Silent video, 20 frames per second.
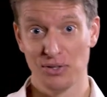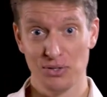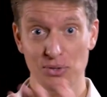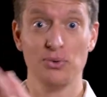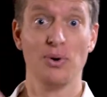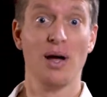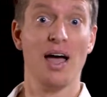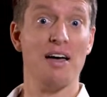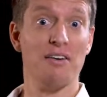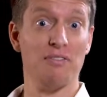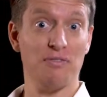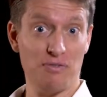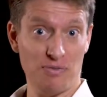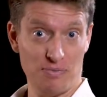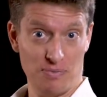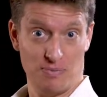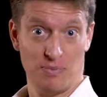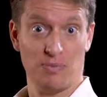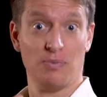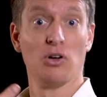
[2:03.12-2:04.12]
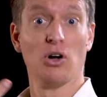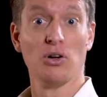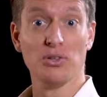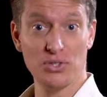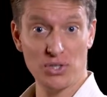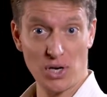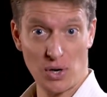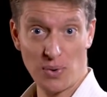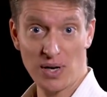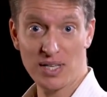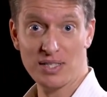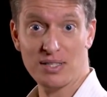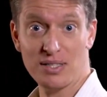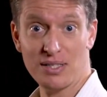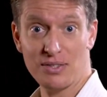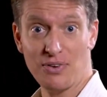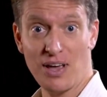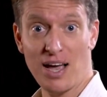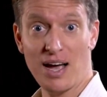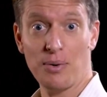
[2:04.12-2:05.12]
to have consequences
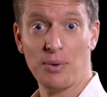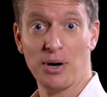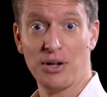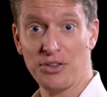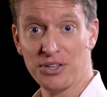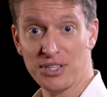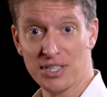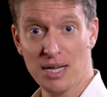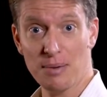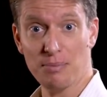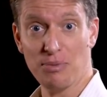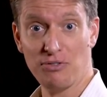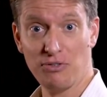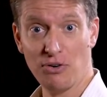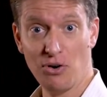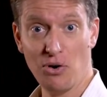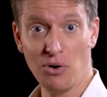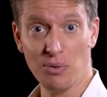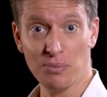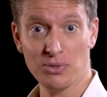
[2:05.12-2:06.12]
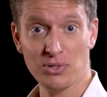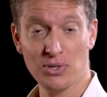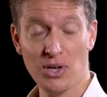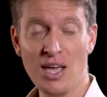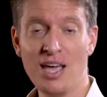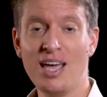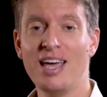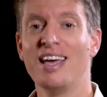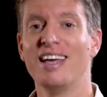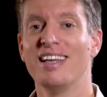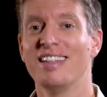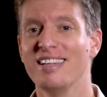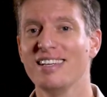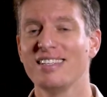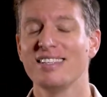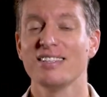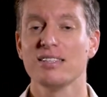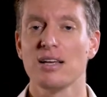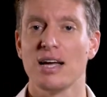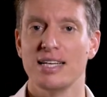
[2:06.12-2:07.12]
for how well the team performs. This
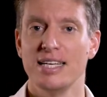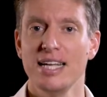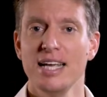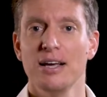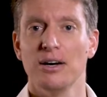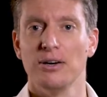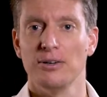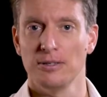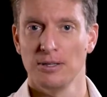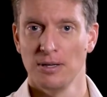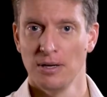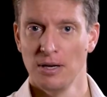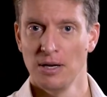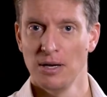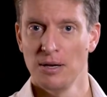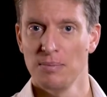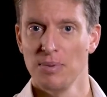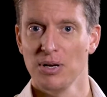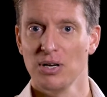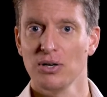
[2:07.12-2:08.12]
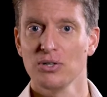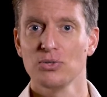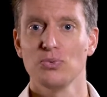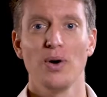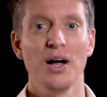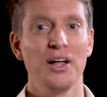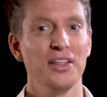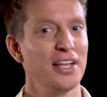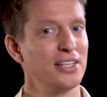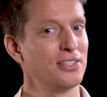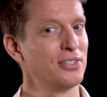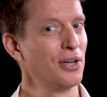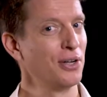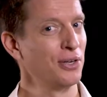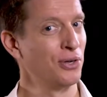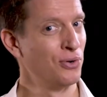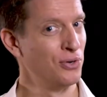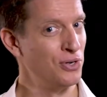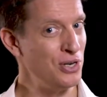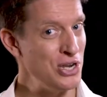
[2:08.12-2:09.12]
is ideal, because while that's not
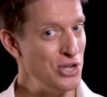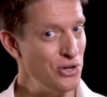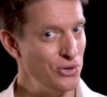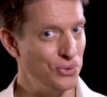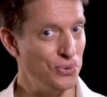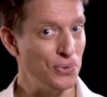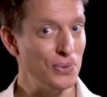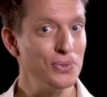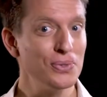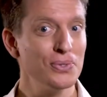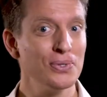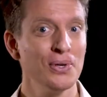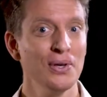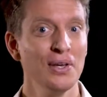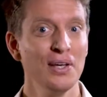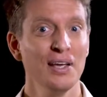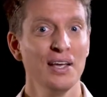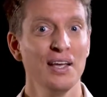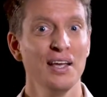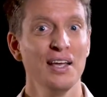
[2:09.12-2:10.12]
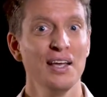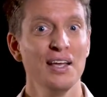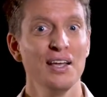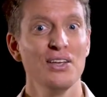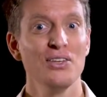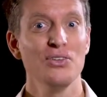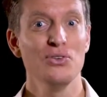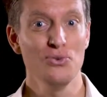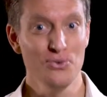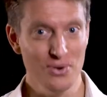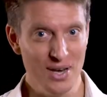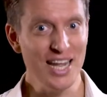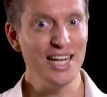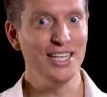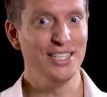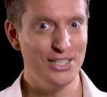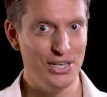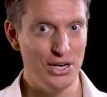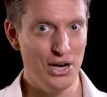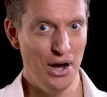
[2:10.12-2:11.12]
good news, you
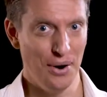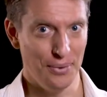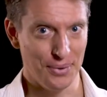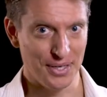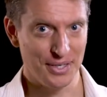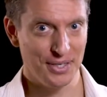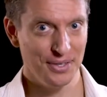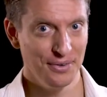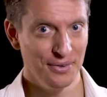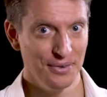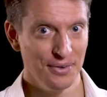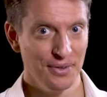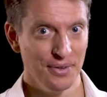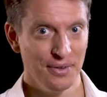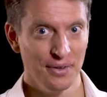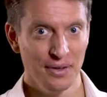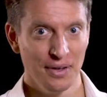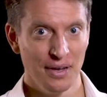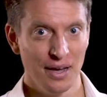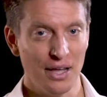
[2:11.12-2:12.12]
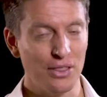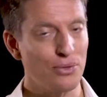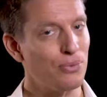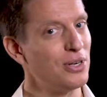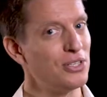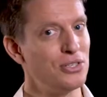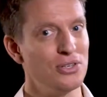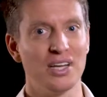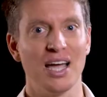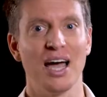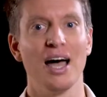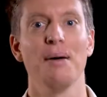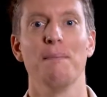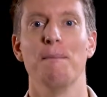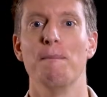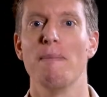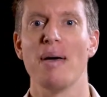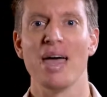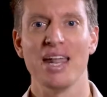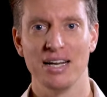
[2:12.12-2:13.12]
need to know it. Otherwise you
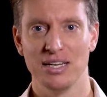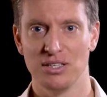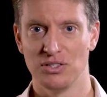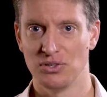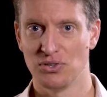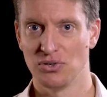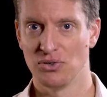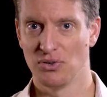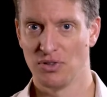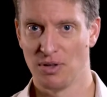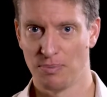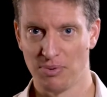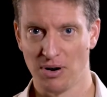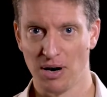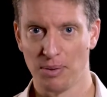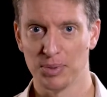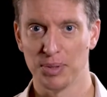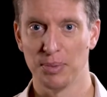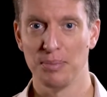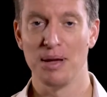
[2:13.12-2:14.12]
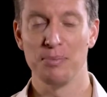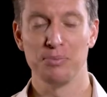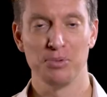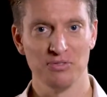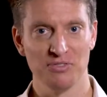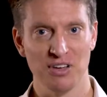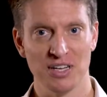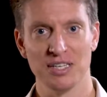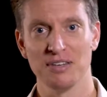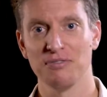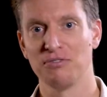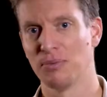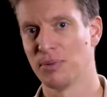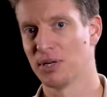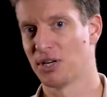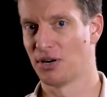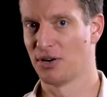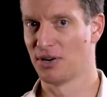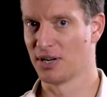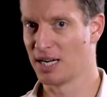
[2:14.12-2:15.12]
can't manage the problem and prevent it from
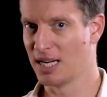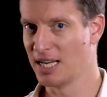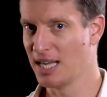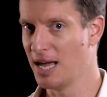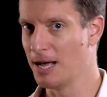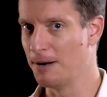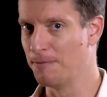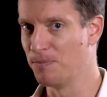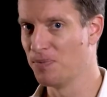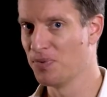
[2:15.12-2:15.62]
occurring again.